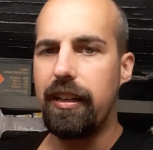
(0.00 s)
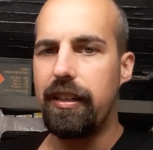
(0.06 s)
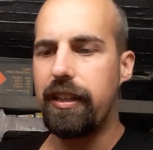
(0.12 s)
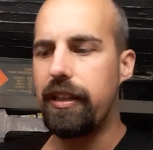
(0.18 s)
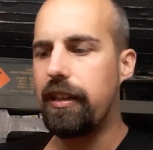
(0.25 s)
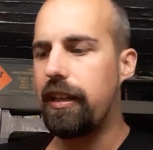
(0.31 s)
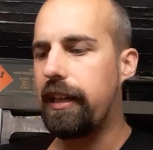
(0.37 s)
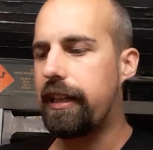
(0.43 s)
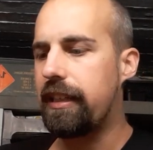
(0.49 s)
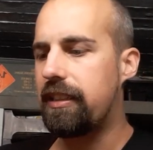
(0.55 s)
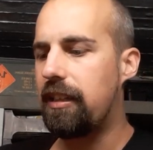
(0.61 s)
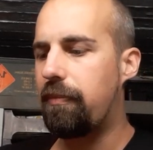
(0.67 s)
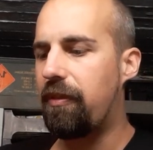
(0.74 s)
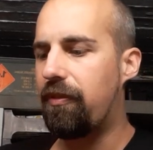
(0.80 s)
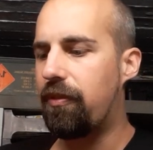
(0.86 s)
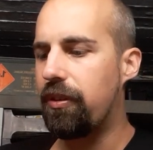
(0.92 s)
Yeah, like I
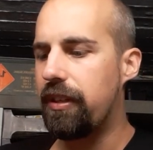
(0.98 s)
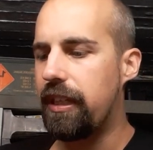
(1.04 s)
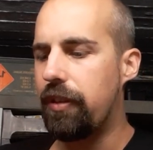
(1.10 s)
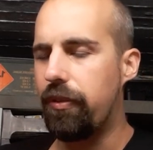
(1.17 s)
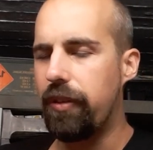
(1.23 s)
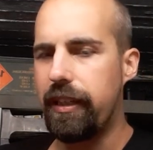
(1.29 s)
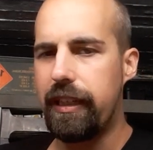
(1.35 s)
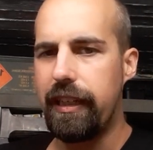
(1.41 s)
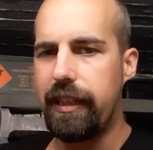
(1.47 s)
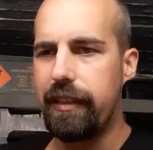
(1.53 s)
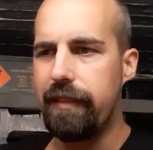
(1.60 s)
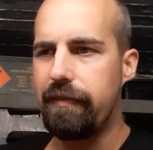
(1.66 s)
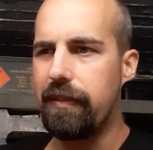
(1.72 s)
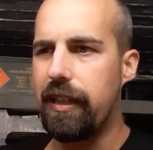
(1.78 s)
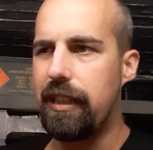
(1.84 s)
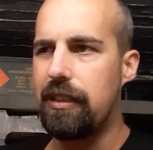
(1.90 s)
said before, the only
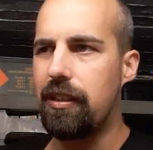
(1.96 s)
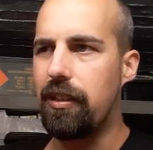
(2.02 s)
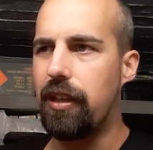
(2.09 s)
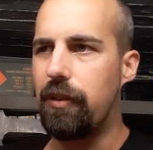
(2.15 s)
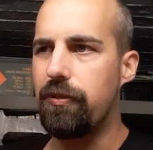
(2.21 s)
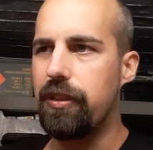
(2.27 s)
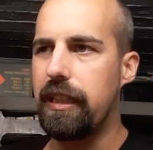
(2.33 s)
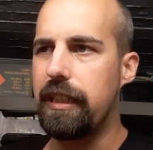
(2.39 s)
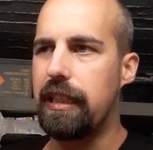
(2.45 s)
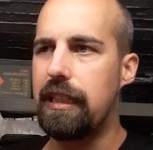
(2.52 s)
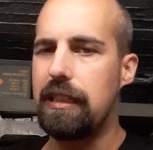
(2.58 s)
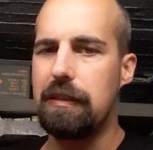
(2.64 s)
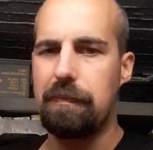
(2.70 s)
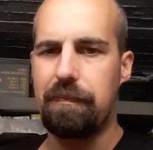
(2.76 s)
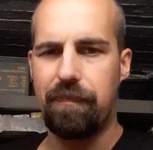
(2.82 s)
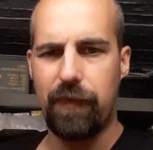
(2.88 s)
thing that is a downside
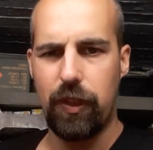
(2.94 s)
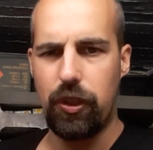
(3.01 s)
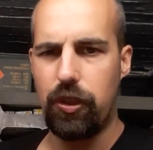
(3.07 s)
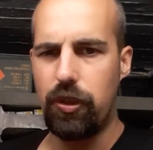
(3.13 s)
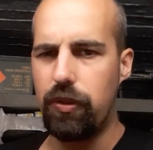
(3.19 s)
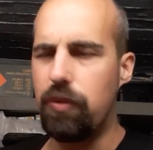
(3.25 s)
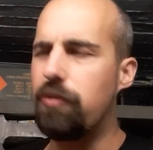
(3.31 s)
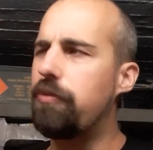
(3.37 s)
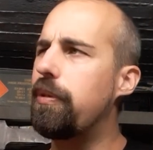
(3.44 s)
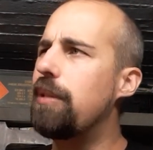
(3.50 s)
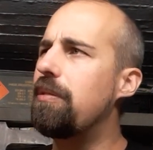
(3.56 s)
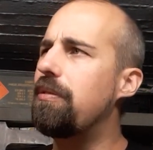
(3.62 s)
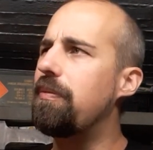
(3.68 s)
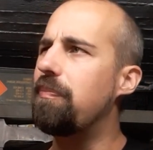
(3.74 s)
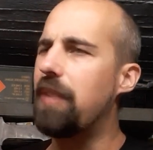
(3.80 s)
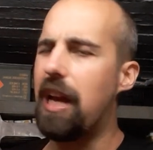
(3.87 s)
is you
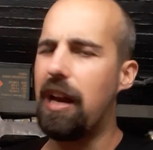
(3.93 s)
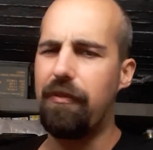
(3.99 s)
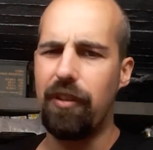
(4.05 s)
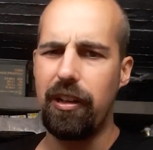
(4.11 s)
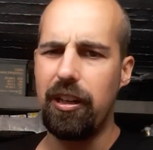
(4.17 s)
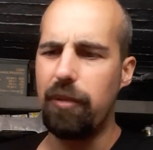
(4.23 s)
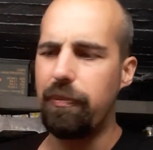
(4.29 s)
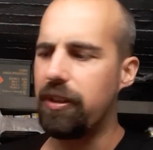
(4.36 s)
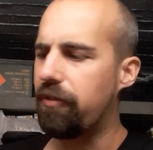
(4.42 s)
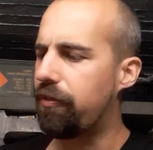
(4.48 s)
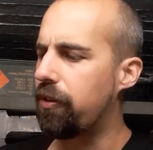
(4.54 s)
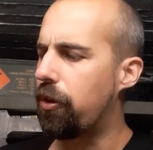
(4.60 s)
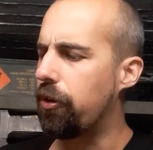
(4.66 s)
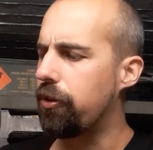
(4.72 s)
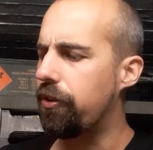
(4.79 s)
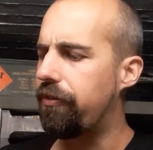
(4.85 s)
will have a little bit of
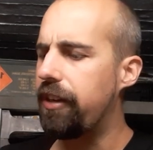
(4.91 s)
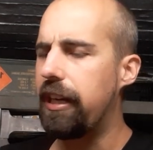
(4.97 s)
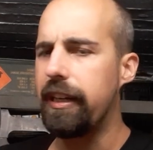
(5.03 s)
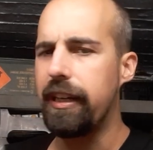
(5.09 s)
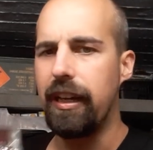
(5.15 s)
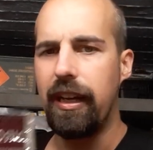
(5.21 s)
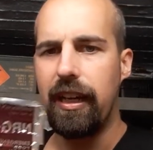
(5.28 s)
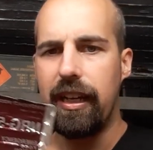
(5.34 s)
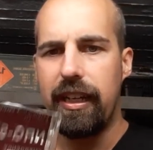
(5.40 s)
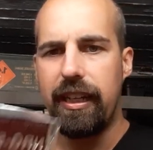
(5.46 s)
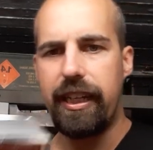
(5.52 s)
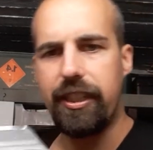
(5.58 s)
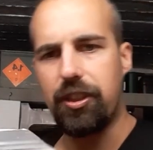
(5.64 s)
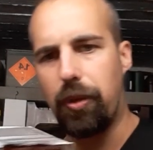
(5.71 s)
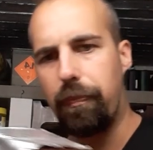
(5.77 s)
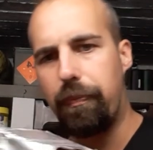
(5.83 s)
a hunger feeling.
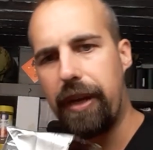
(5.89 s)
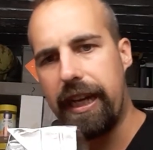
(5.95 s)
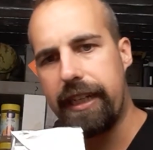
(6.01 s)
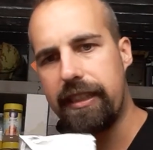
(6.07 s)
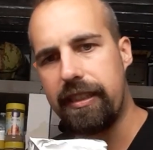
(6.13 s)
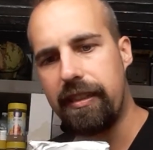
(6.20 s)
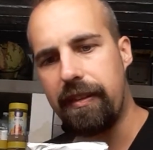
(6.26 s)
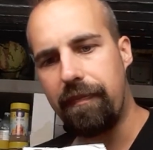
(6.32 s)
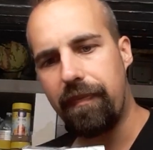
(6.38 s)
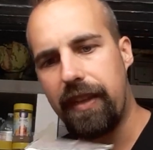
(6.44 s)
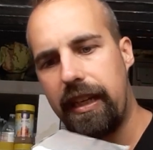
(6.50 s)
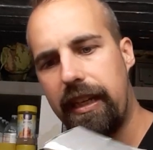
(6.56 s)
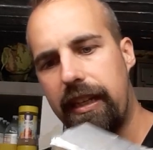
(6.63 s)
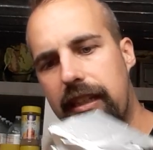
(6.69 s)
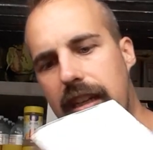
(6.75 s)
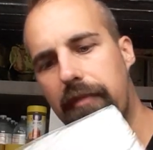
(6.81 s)
It's compact.
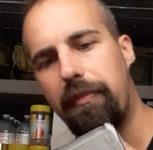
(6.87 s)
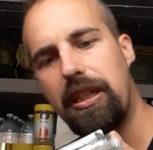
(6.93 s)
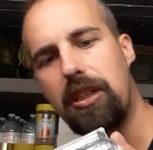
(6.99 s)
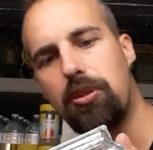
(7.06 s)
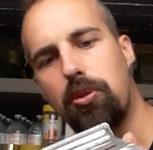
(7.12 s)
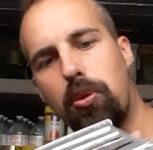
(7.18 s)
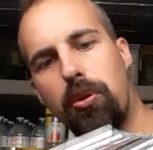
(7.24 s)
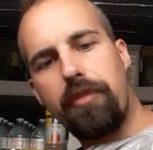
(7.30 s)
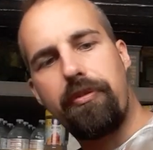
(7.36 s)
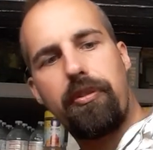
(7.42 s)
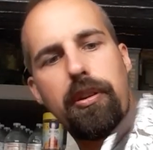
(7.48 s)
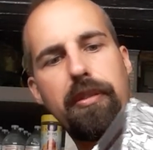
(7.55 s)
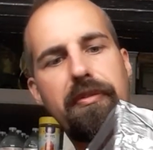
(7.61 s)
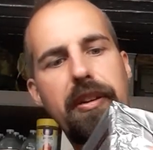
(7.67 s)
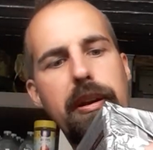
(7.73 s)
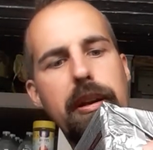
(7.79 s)
It can be stored
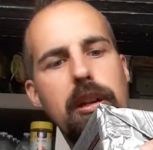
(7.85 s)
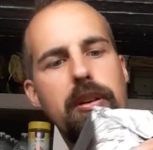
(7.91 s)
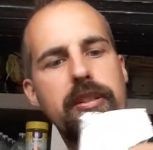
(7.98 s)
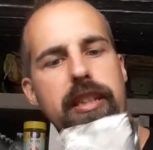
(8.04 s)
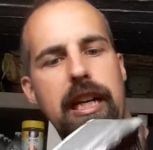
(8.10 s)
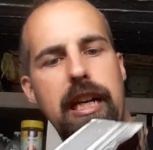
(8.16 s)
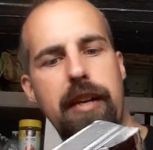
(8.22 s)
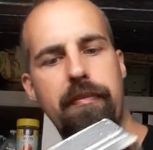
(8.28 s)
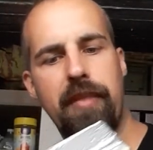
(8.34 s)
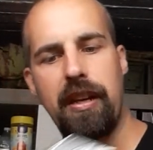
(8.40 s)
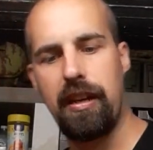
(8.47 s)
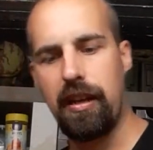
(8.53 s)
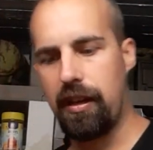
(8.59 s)
for a very long time.